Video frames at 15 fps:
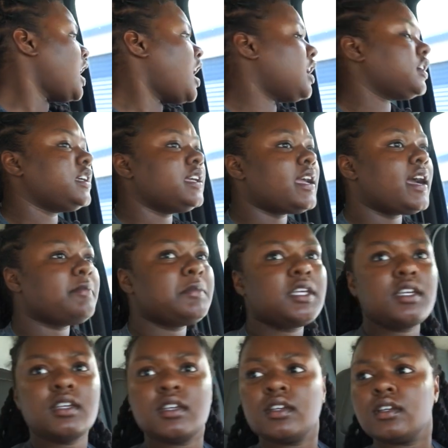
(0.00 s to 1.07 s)
honking at
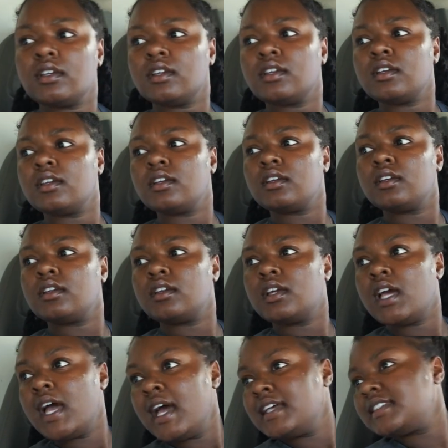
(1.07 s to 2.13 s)
me?
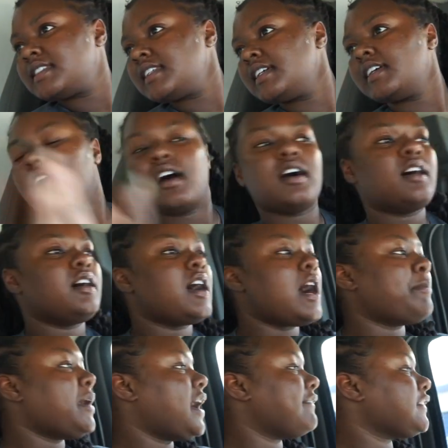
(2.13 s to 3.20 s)
See,
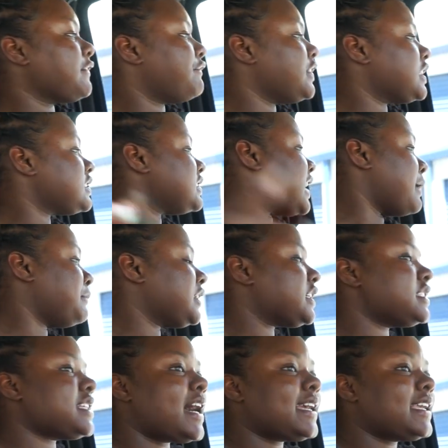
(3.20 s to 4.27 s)
I'm gonna have to fix that
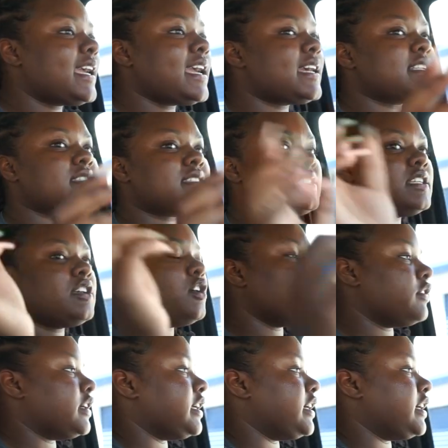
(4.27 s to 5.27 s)
because I can't see over